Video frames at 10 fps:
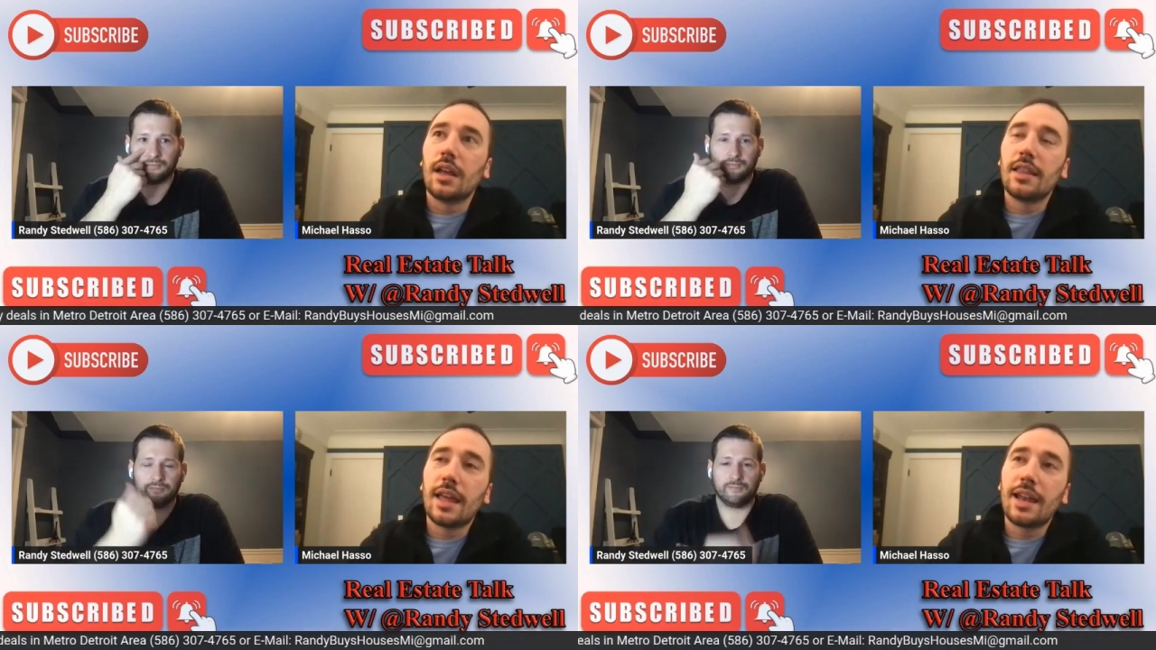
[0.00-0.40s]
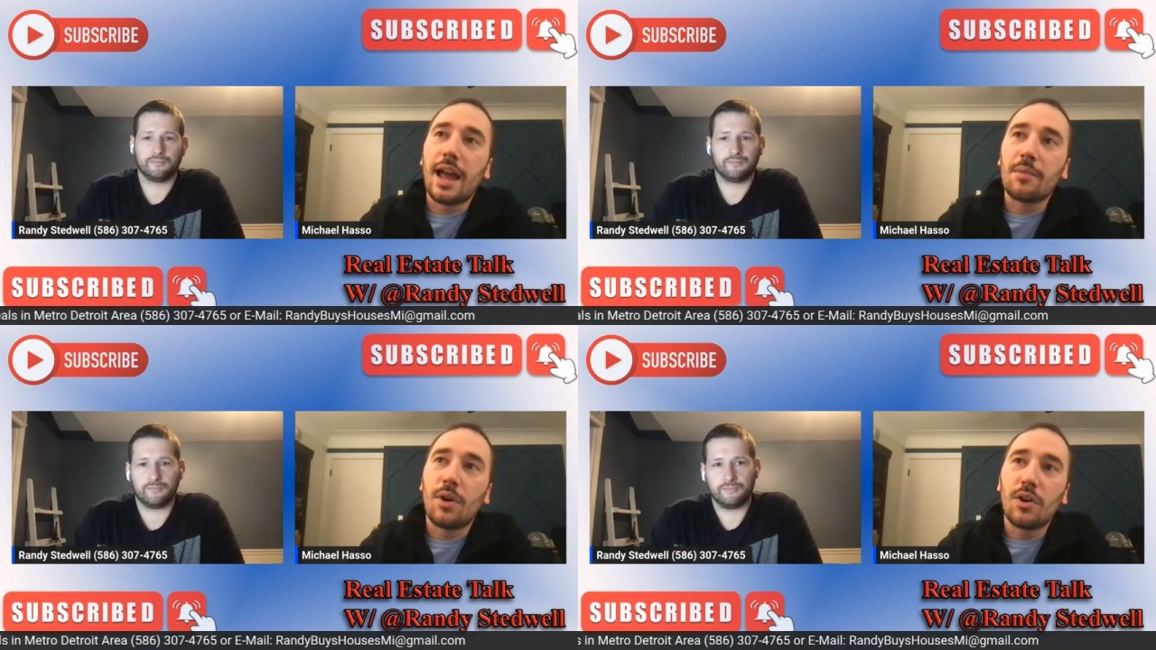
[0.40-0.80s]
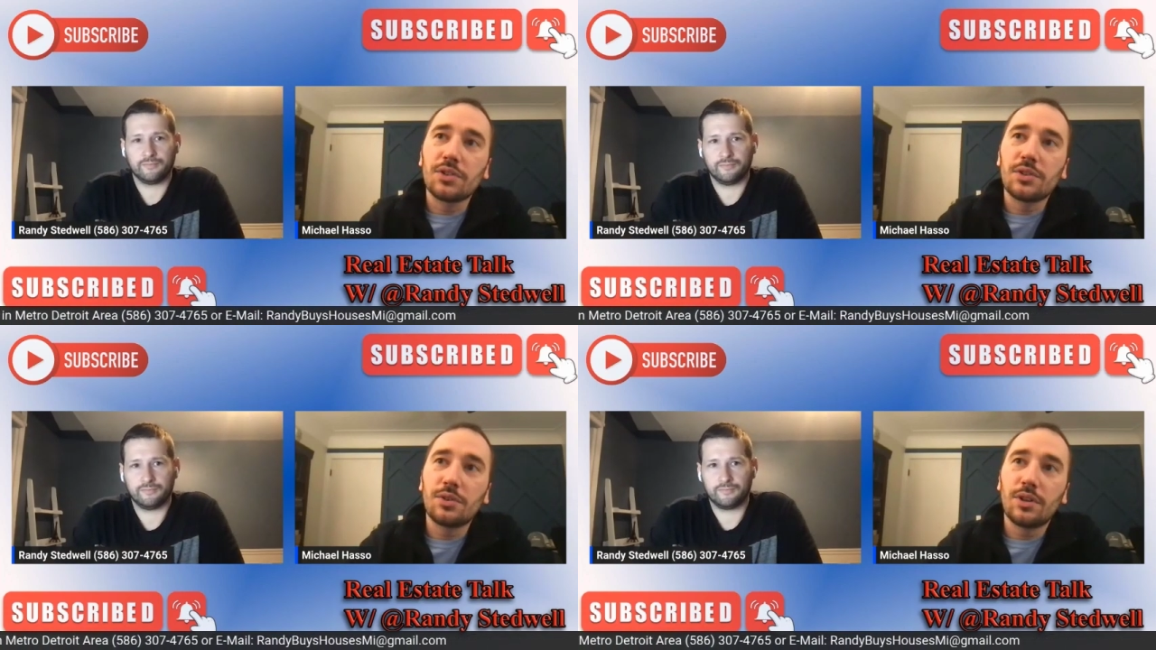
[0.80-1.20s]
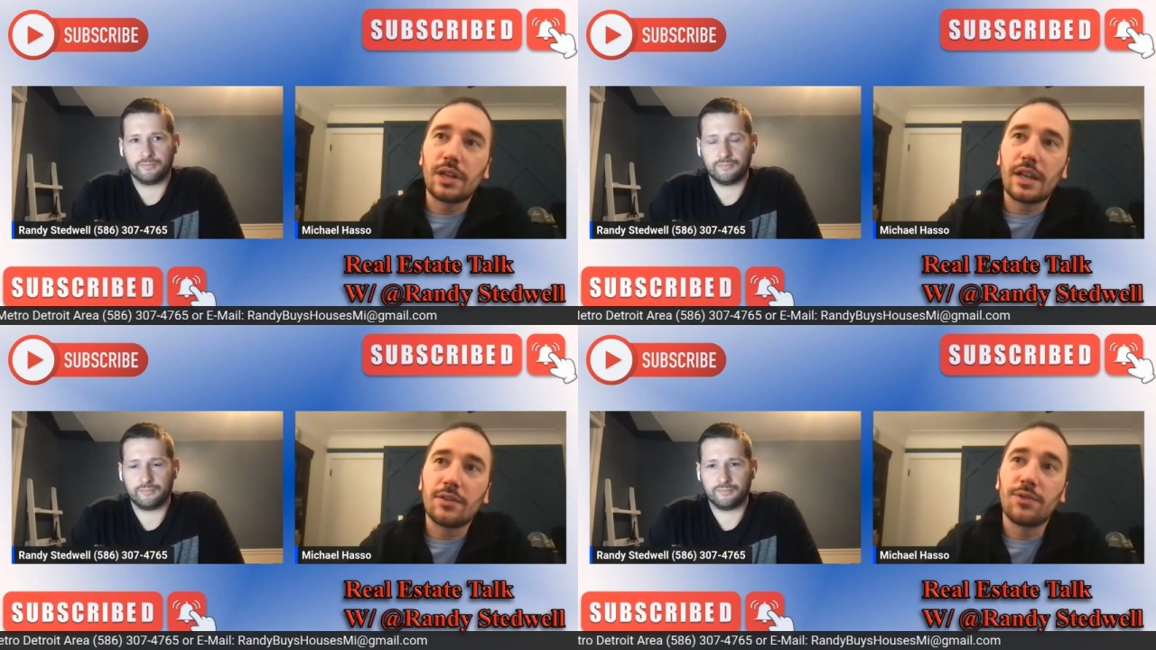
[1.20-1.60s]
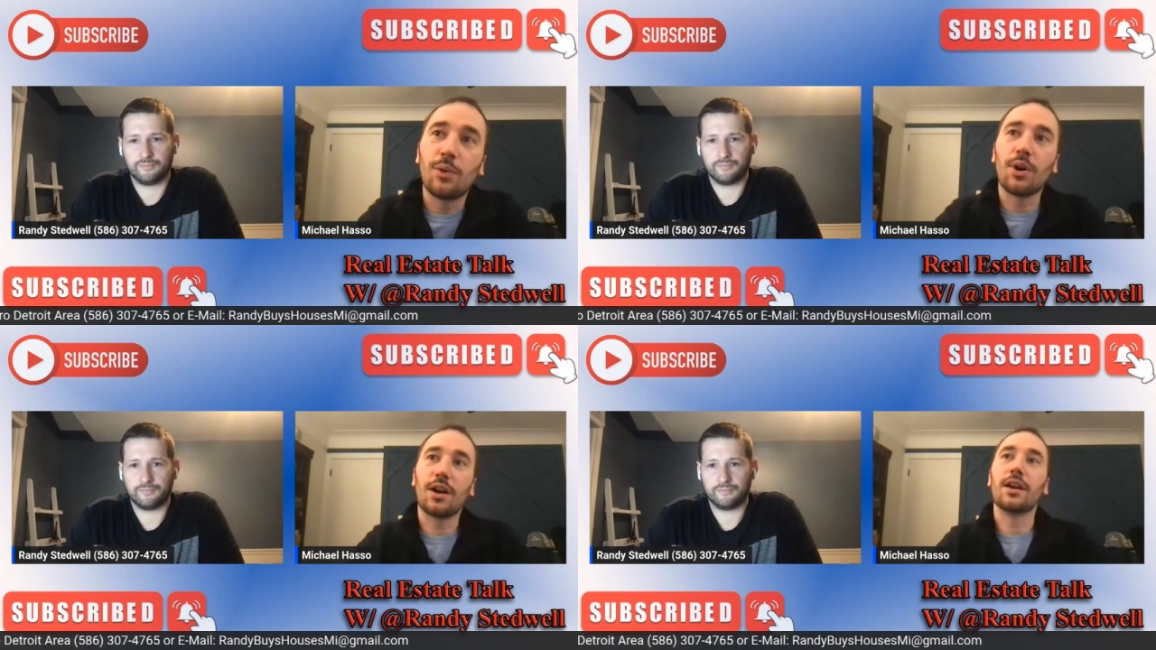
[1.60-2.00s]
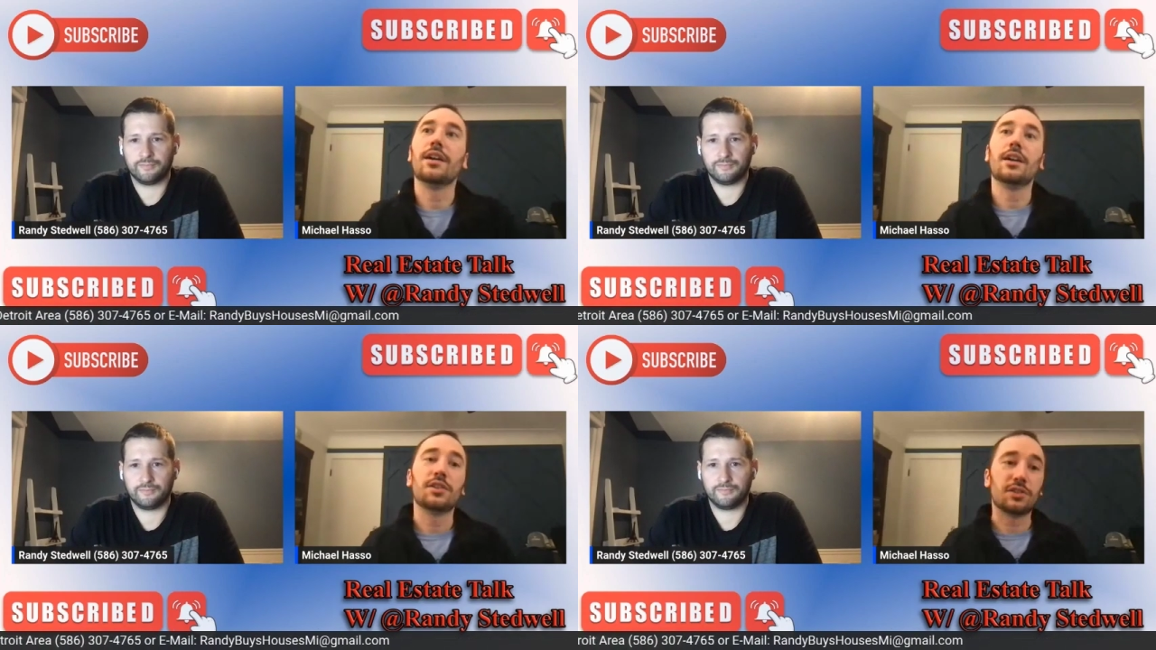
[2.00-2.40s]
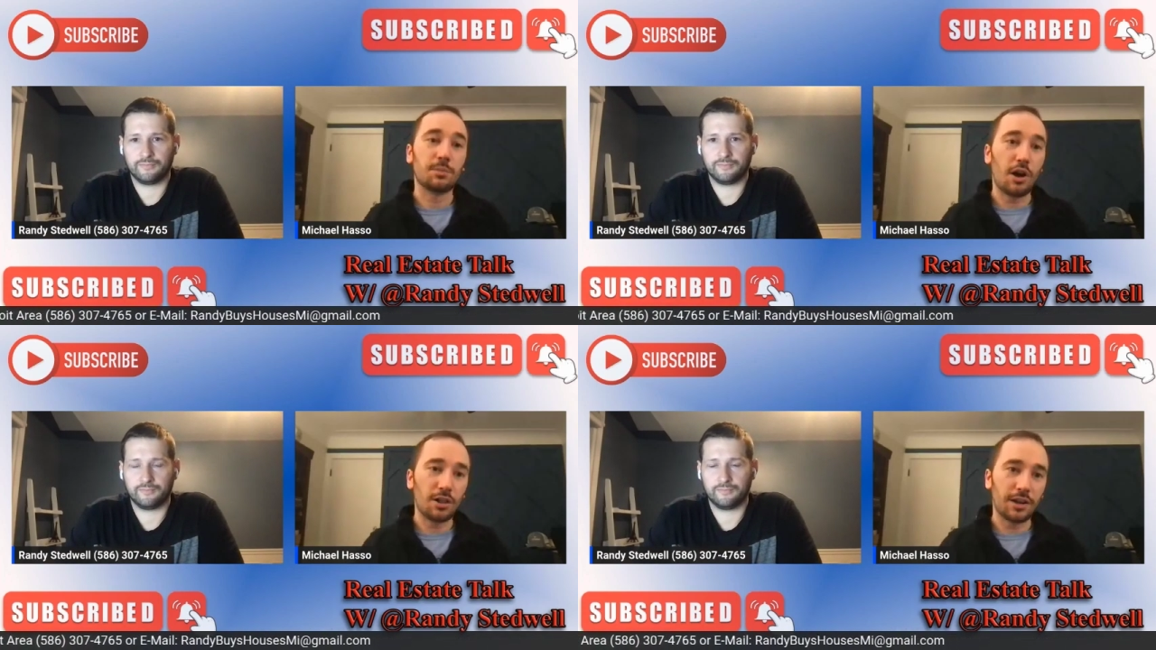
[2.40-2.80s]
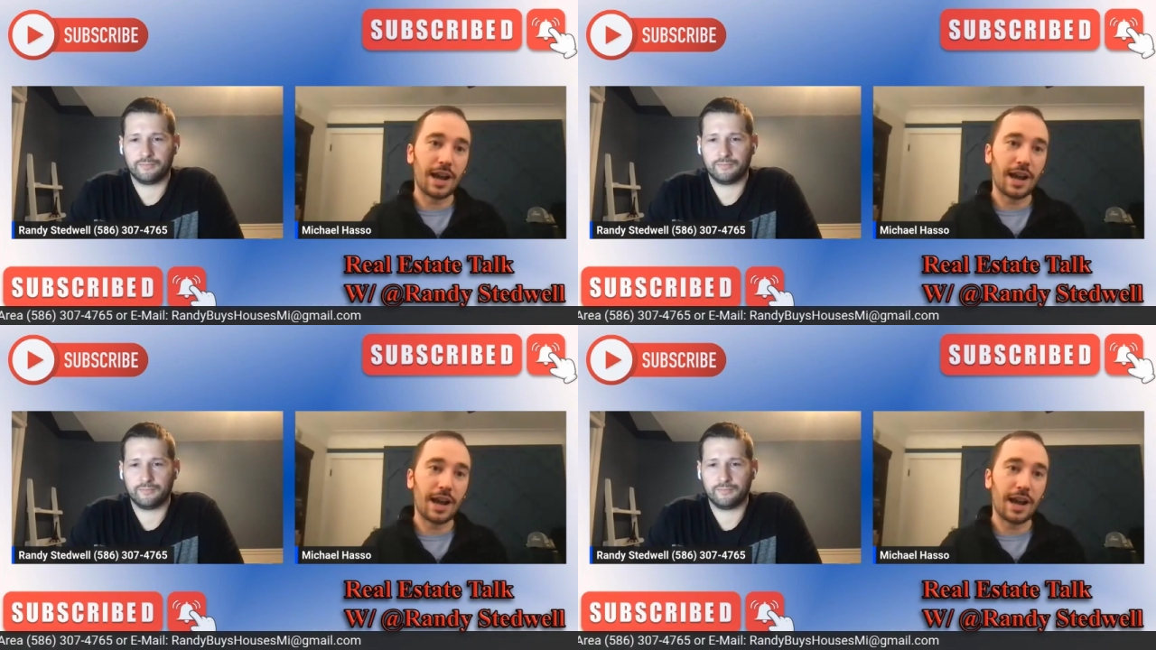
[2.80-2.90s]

Speaker 1: and then I'm also looking for smaller